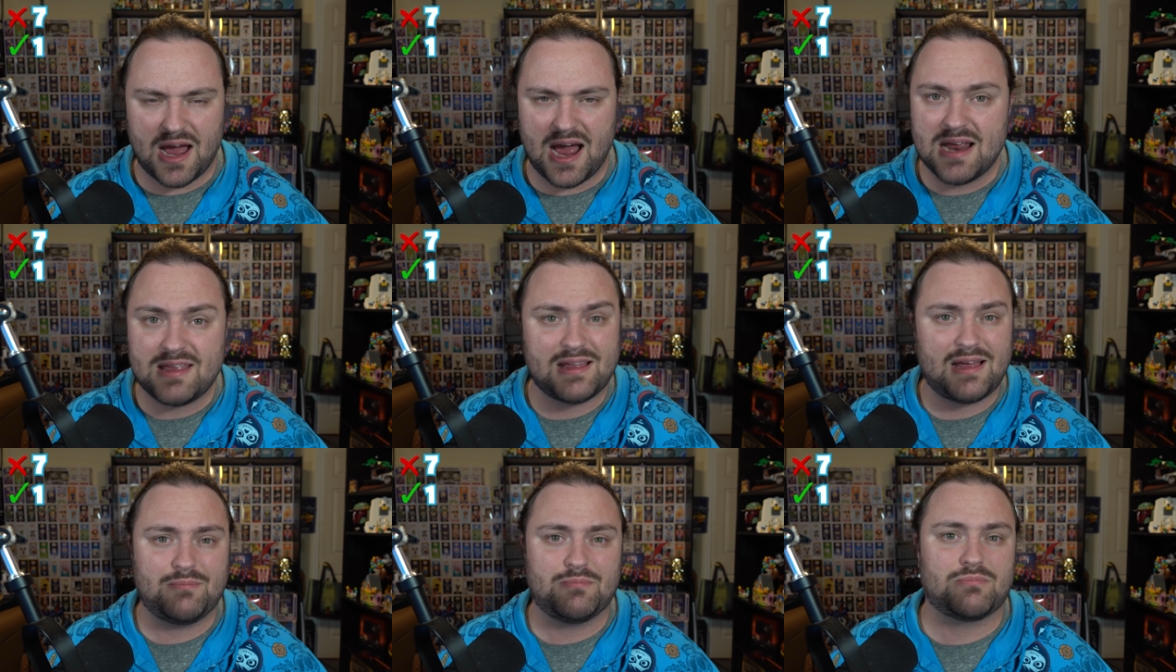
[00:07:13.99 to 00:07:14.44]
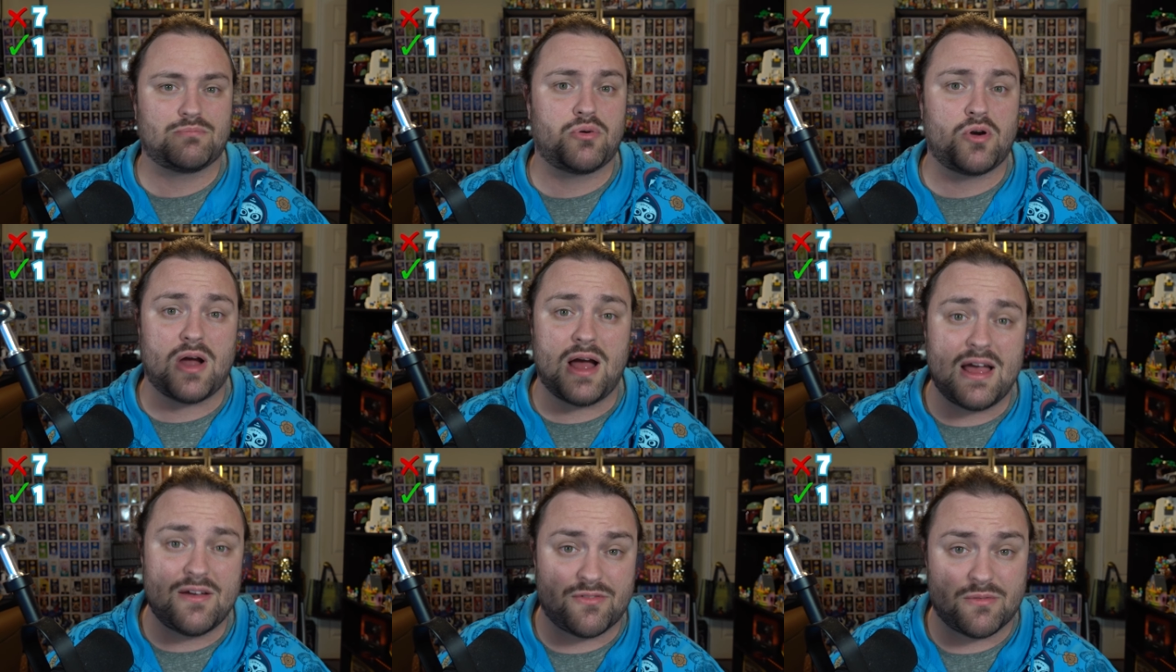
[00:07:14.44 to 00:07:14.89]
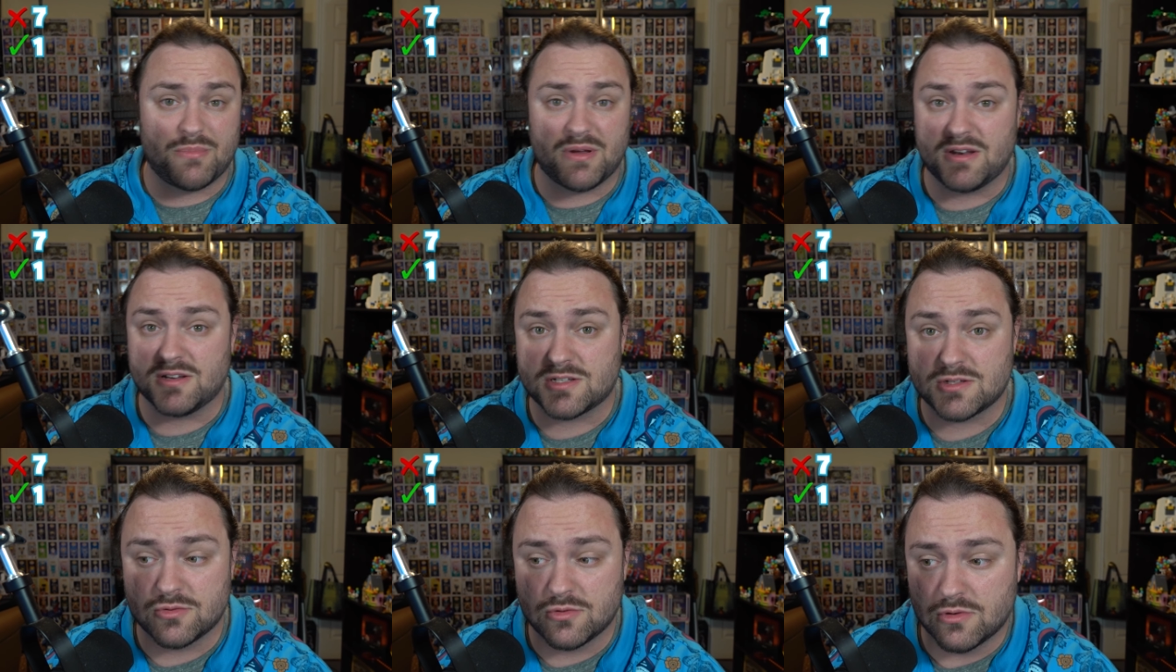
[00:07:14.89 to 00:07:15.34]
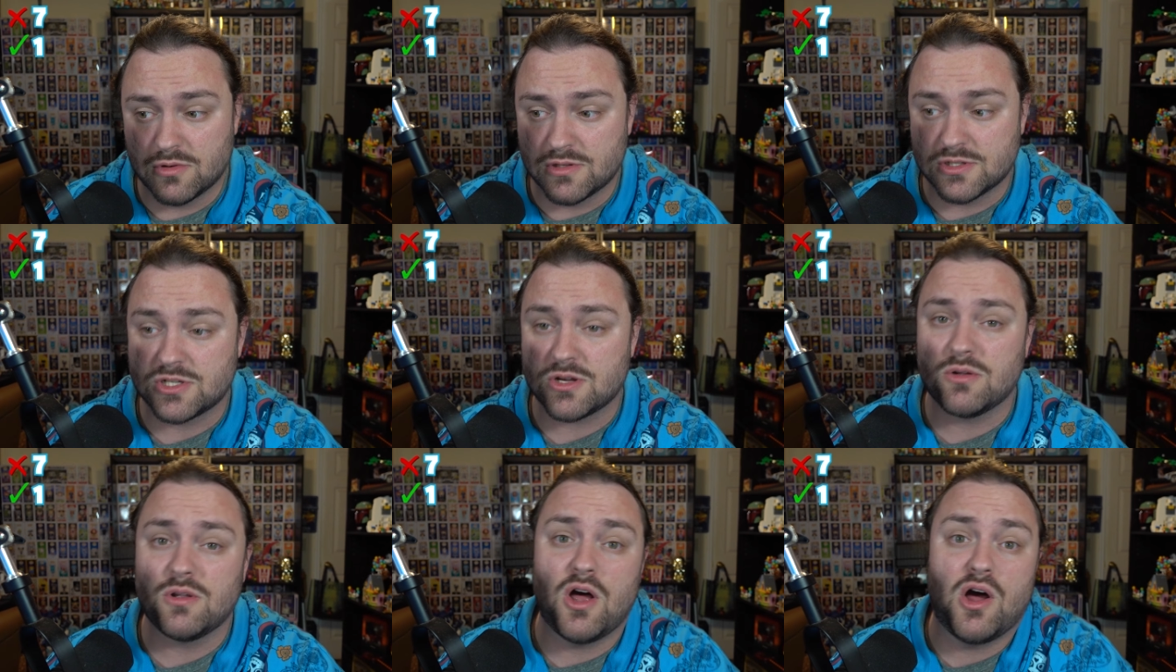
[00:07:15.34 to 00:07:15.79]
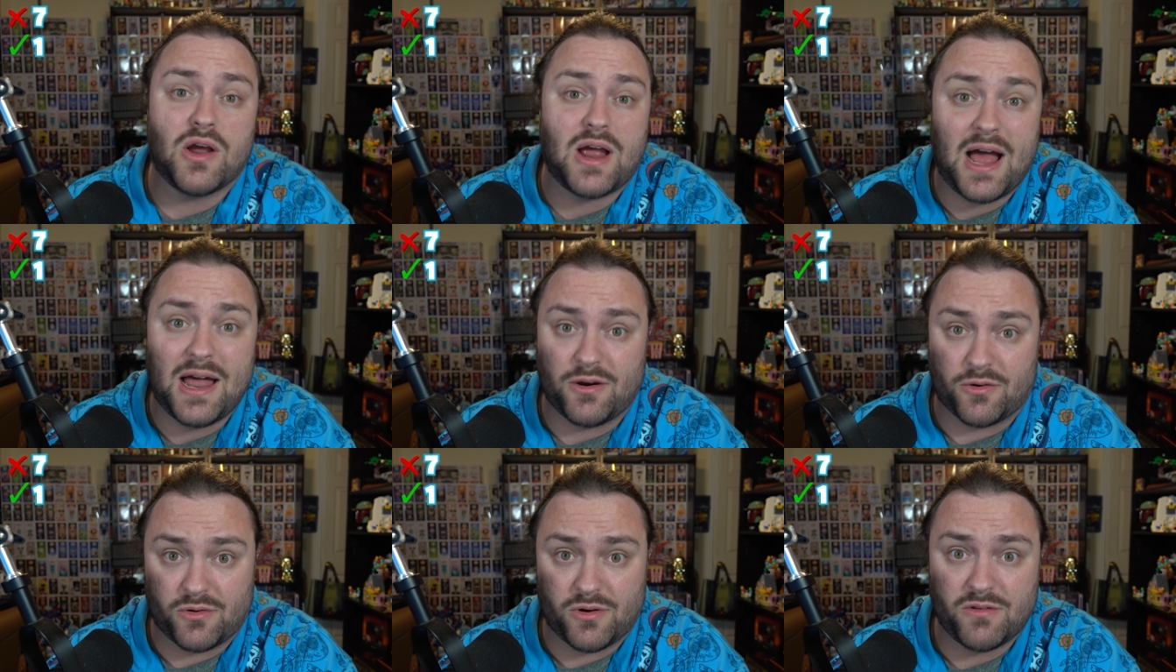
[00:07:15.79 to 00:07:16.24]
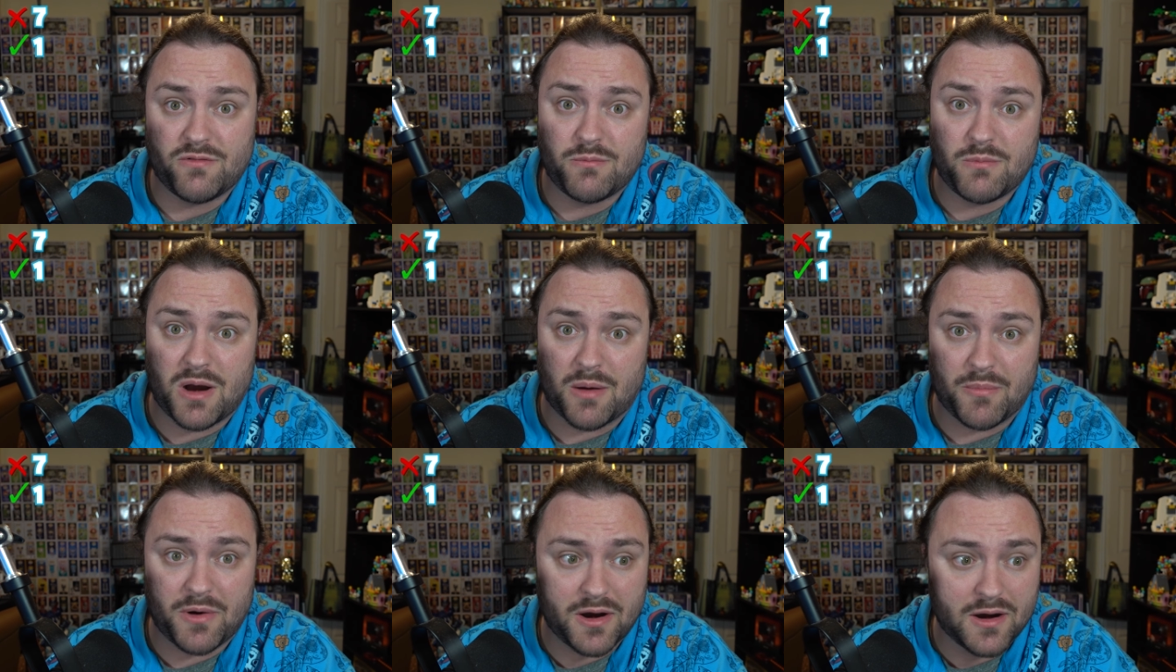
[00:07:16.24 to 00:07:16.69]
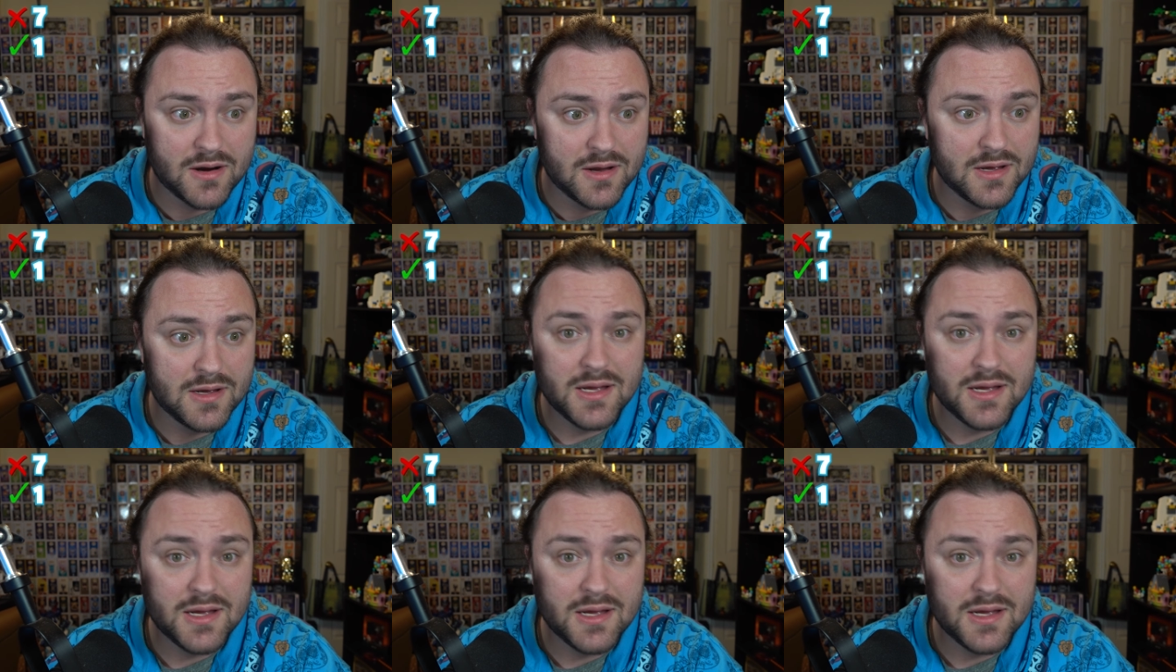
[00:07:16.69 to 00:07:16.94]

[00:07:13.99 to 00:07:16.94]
I, bro, I haven't been in school in so long. I don't even remember.